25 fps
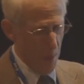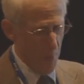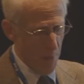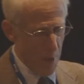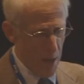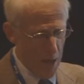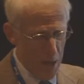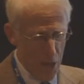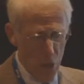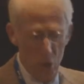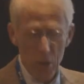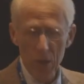
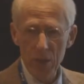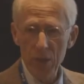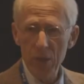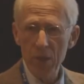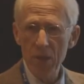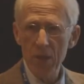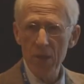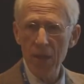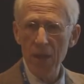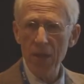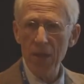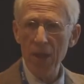
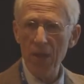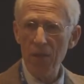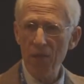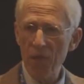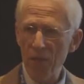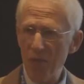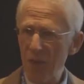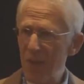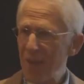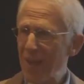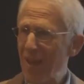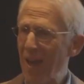patients that they
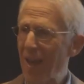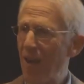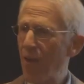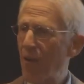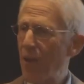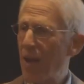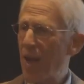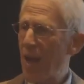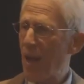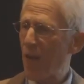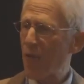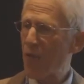filled
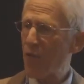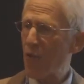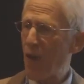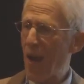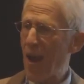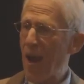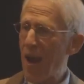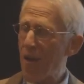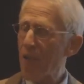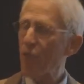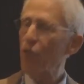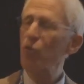out after
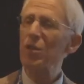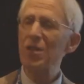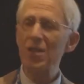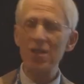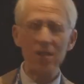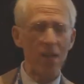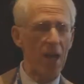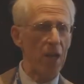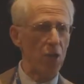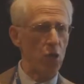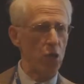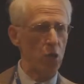every
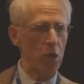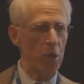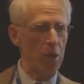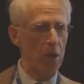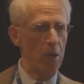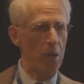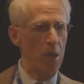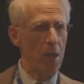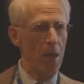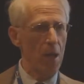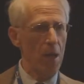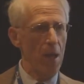session.
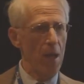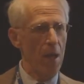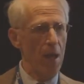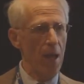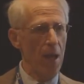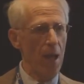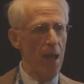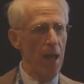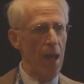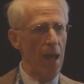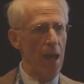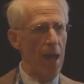
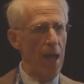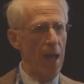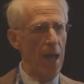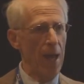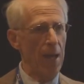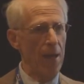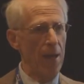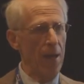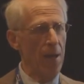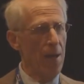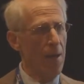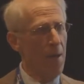
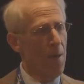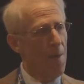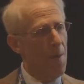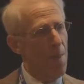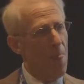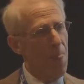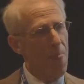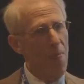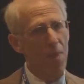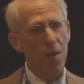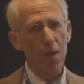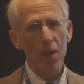And
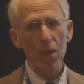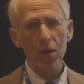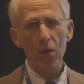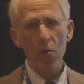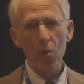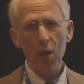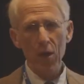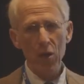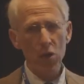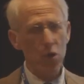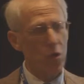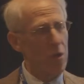the
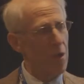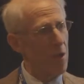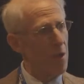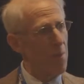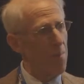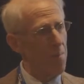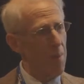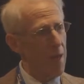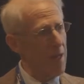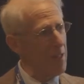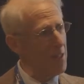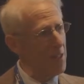questionnaire
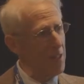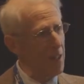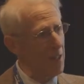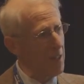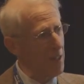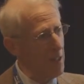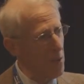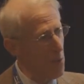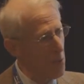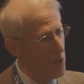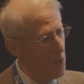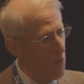
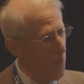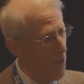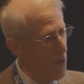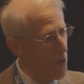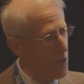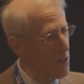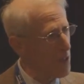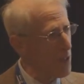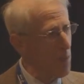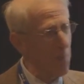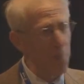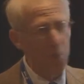basically was a very
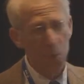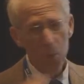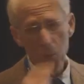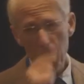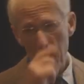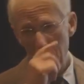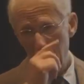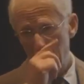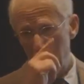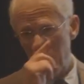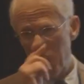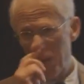simple
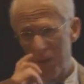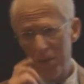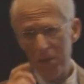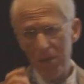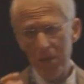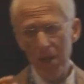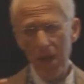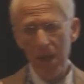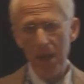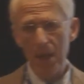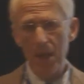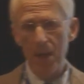one, and it
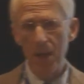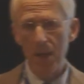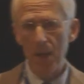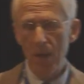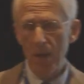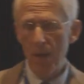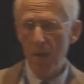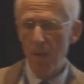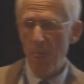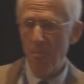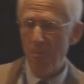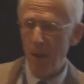said,
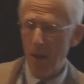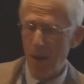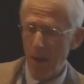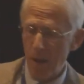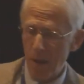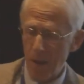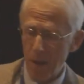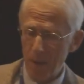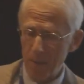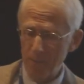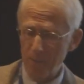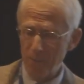
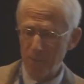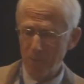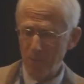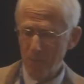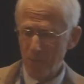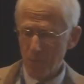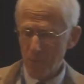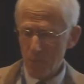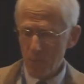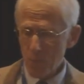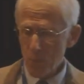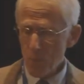do
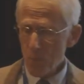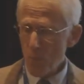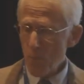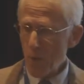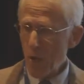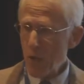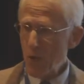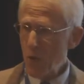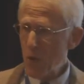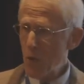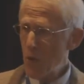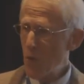
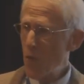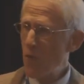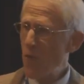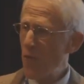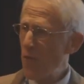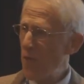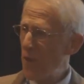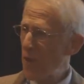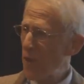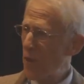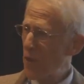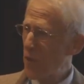you
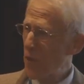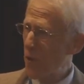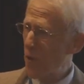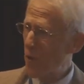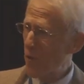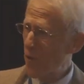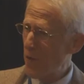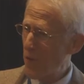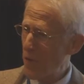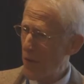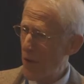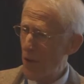feel
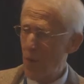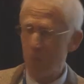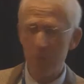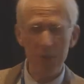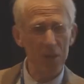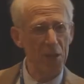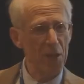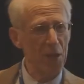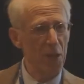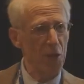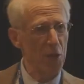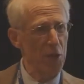your
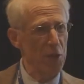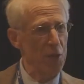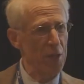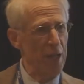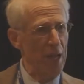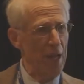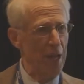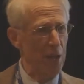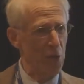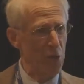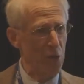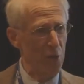therapist
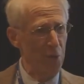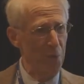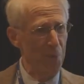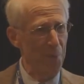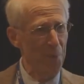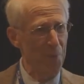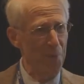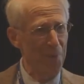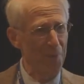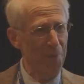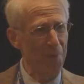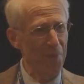understands you?
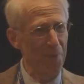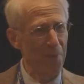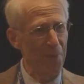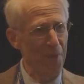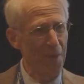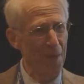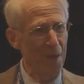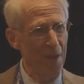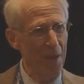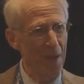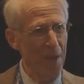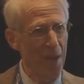
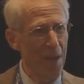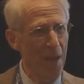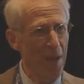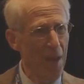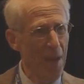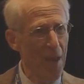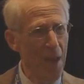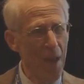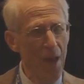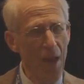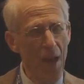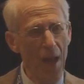
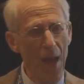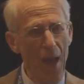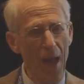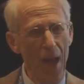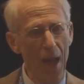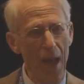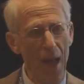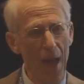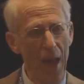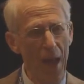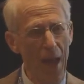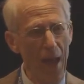
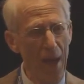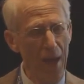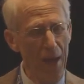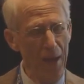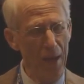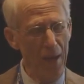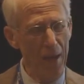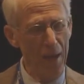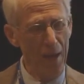And